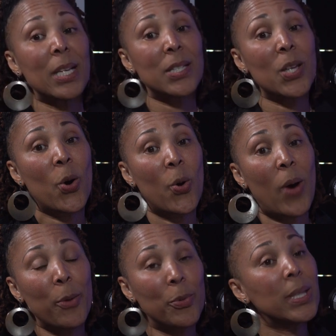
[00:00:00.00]
So
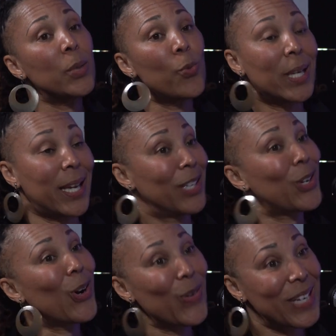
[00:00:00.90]
I really want to
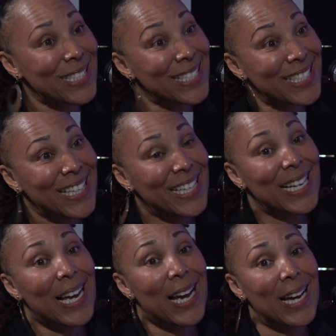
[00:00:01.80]
encourage
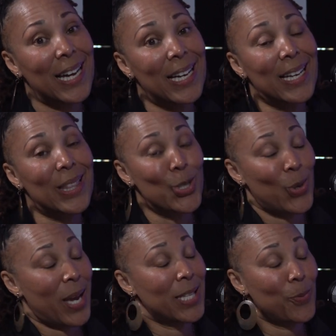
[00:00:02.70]
the
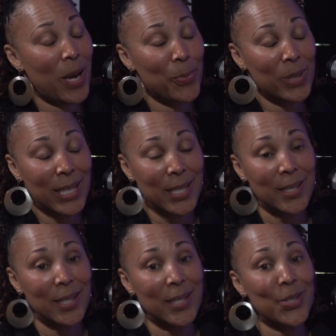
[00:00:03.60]
trans
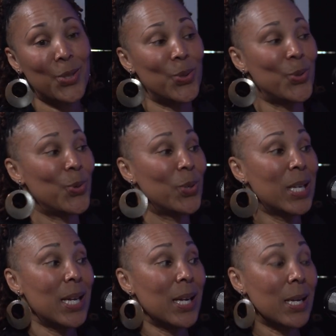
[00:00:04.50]
population to
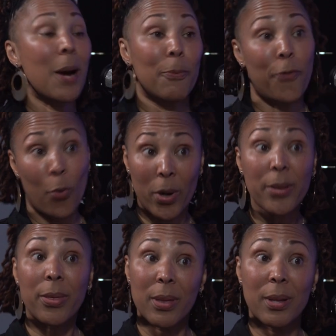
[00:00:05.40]
come
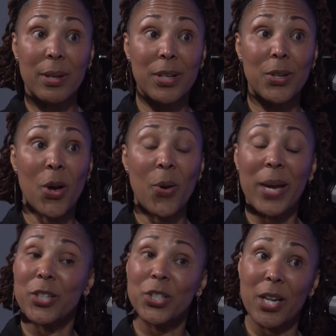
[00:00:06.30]
forth,
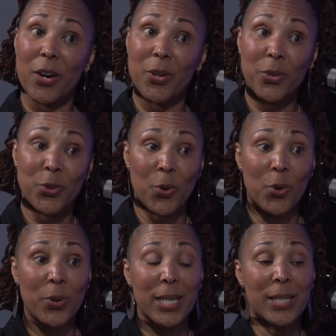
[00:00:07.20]
and share your
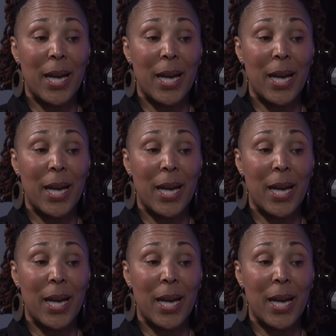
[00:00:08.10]
stories.